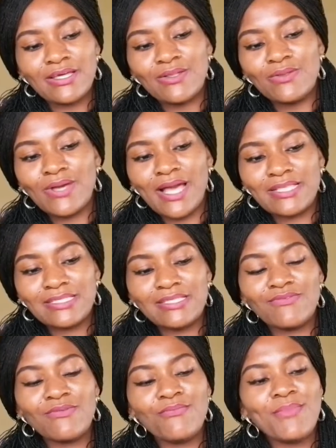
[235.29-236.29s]
Look at it.
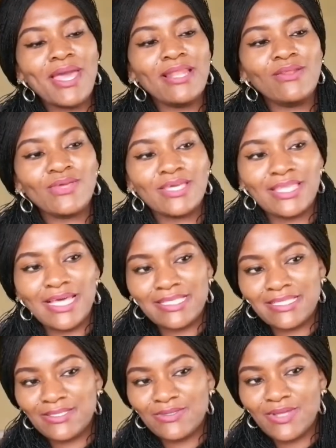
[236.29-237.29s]
Even men looking
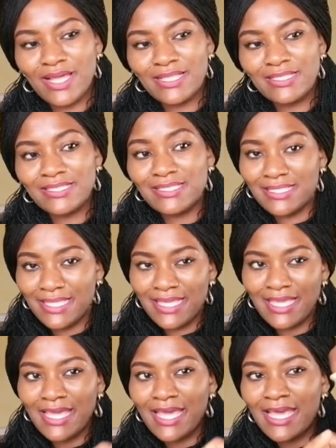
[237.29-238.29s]
at it, you can
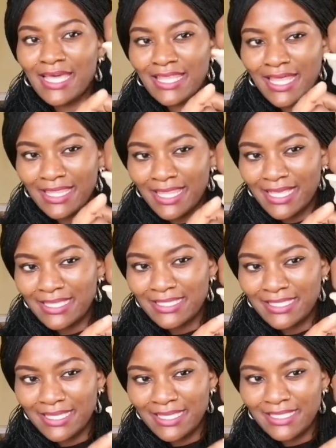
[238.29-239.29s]
see that
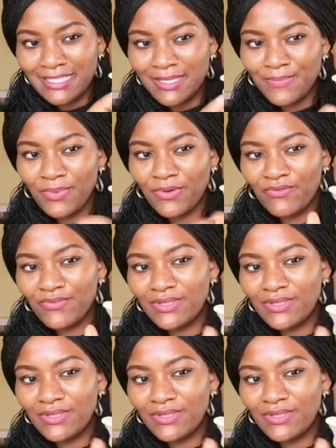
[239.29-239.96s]
there's a tip of